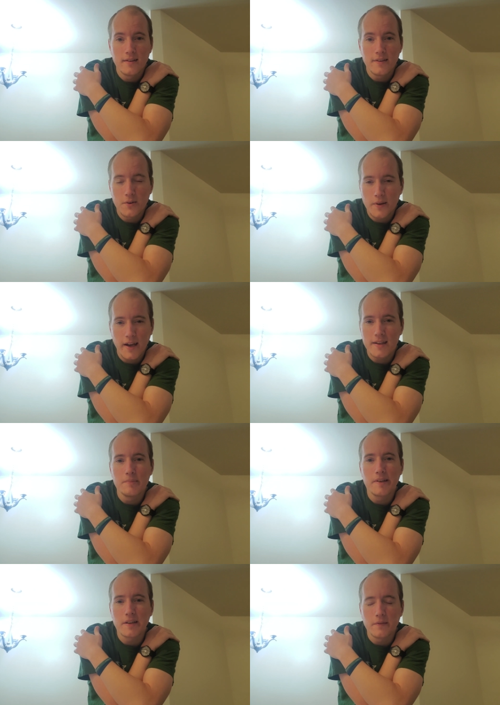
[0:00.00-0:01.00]
It's okay to
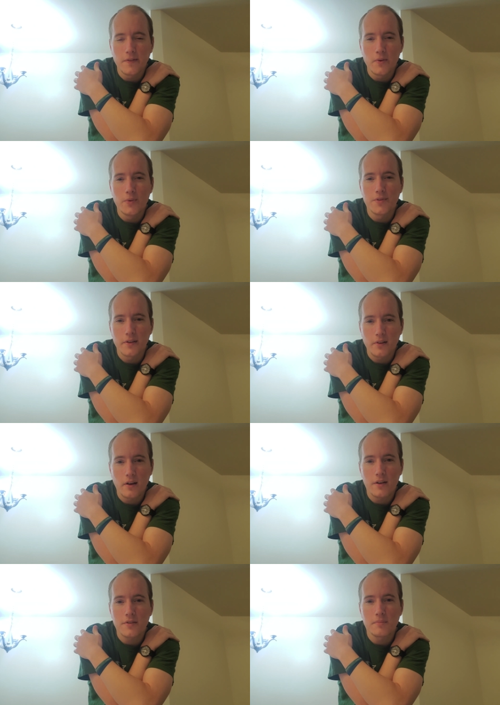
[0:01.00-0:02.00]
be confused and
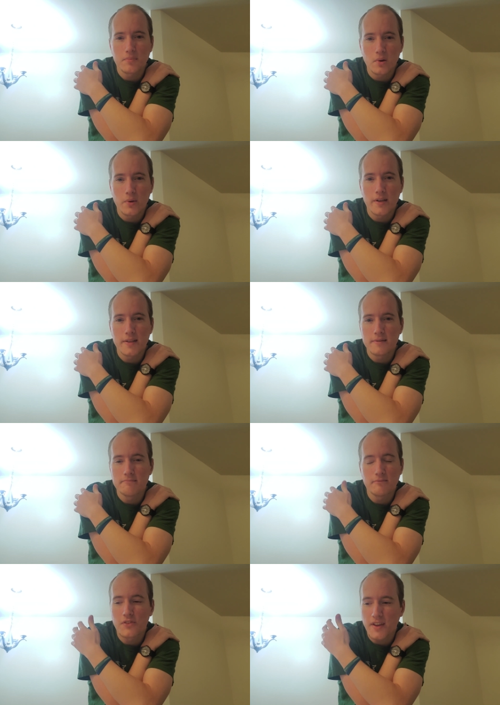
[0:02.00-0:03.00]
lost and broken
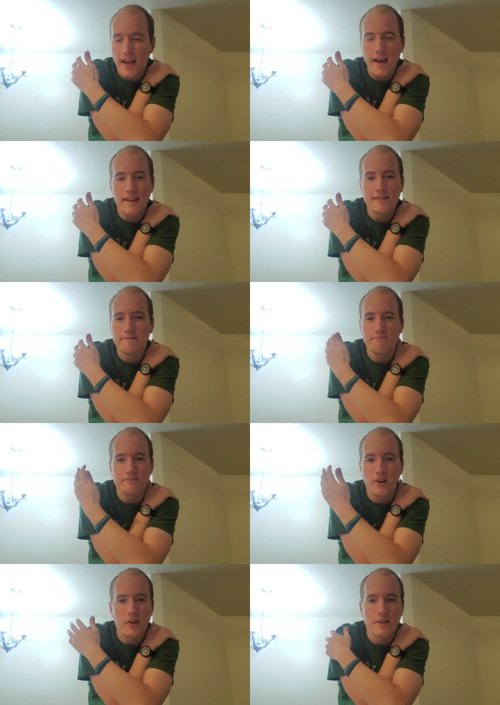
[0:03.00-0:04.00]
and sad and
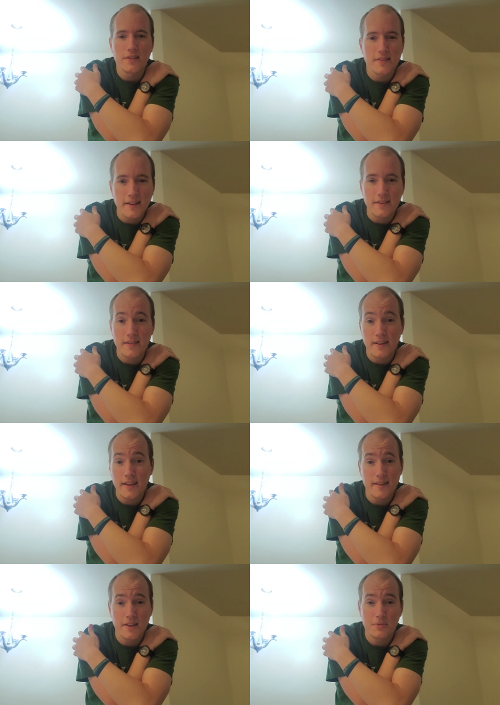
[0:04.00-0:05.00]
all these things.
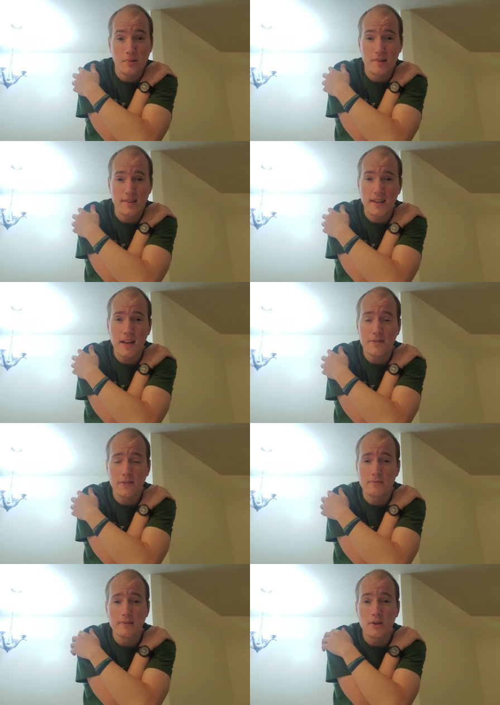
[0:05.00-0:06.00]
Again, that's part of life
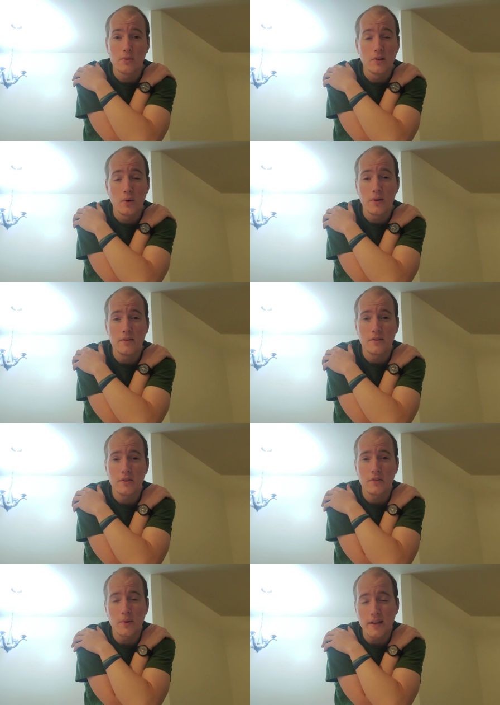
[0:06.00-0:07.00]
and you don't know it
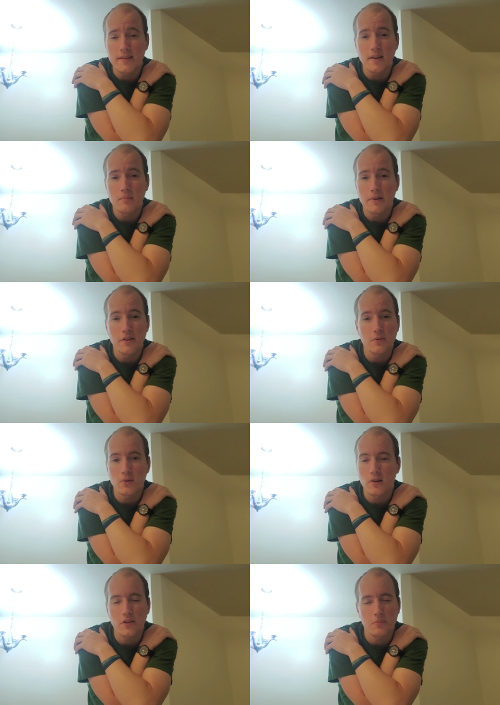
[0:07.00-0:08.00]
until you get there because we're
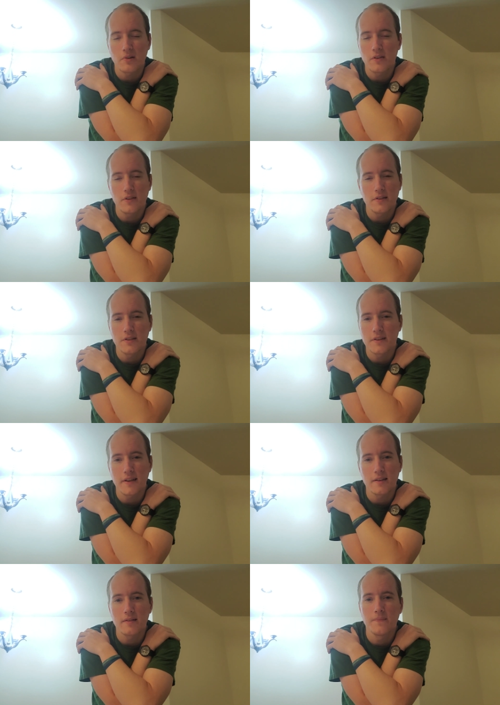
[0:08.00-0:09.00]
all experiencing this
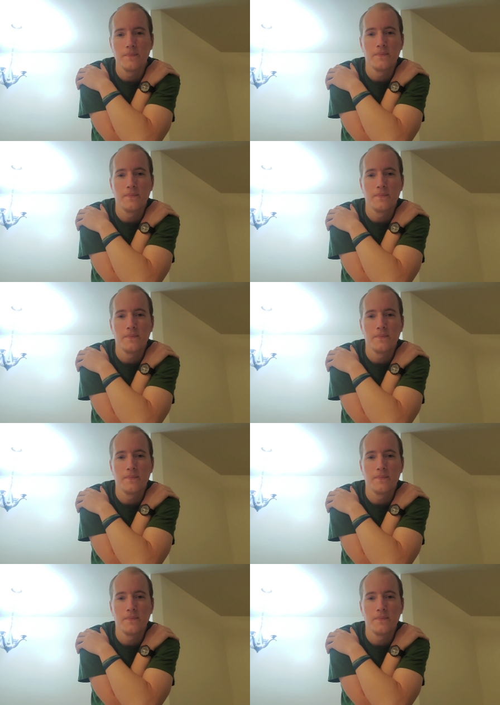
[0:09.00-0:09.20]
together.